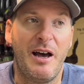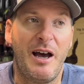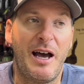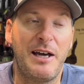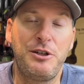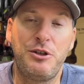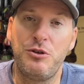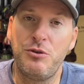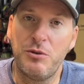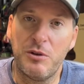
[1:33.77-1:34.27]

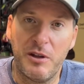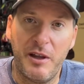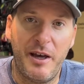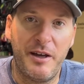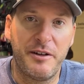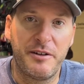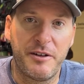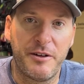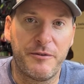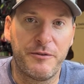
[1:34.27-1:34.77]
I do a
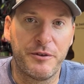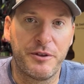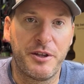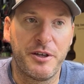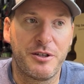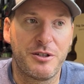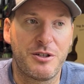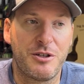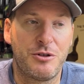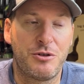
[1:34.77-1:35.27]
lot of different
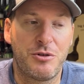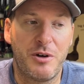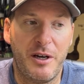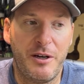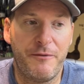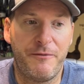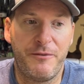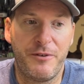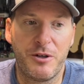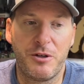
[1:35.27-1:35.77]
things to try
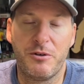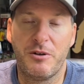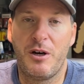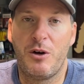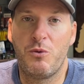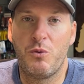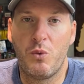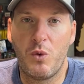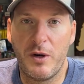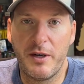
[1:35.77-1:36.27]
to figure
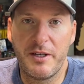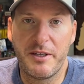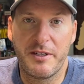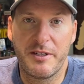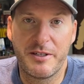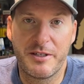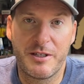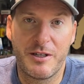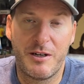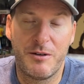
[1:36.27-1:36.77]
out what it
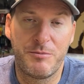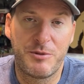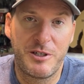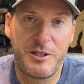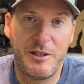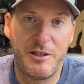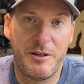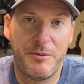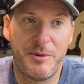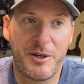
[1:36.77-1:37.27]
is that I'm
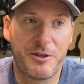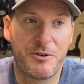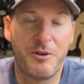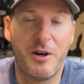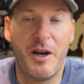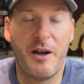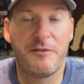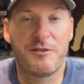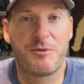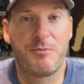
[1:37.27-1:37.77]
seeing on my
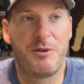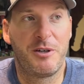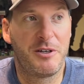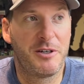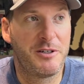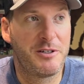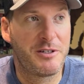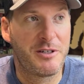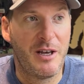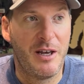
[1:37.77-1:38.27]
graphs,
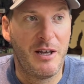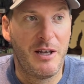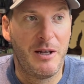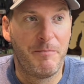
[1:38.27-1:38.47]
because